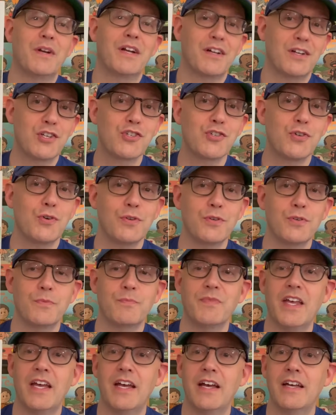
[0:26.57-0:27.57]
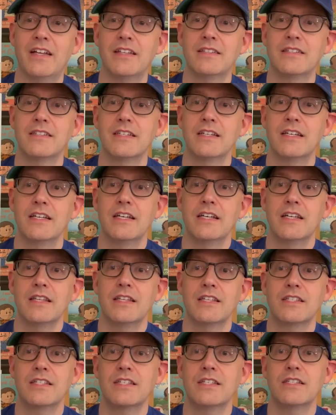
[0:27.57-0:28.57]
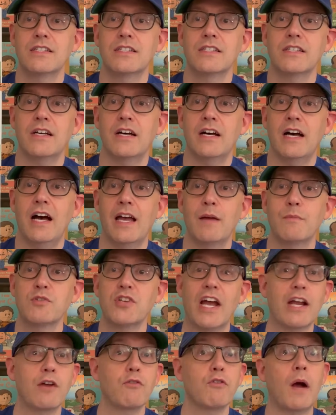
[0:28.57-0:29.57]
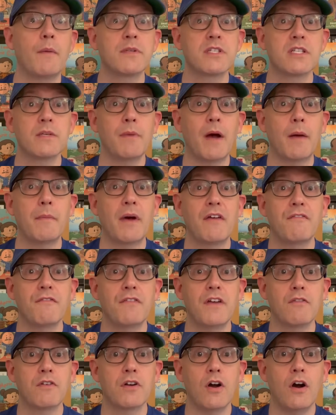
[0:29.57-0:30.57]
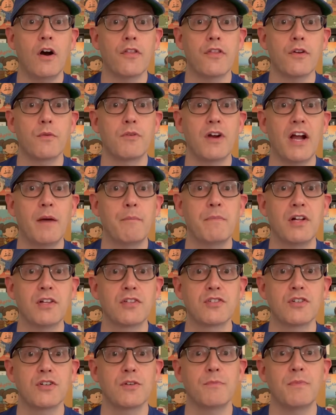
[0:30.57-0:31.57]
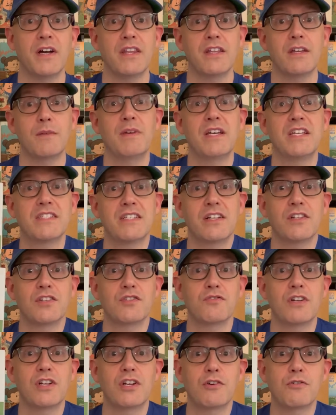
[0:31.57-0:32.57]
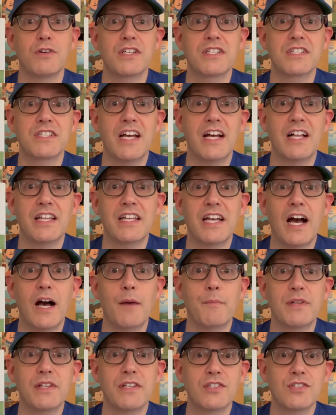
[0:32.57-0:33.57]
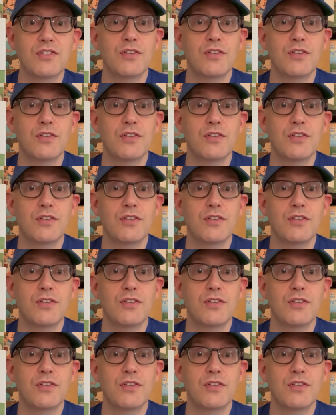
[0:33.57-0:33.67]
I'm going to show you. And this is I Am Jackie Robinson by my favorite author, Brad Meltzer, by the amazing illustrator, Chris Eliopoulos.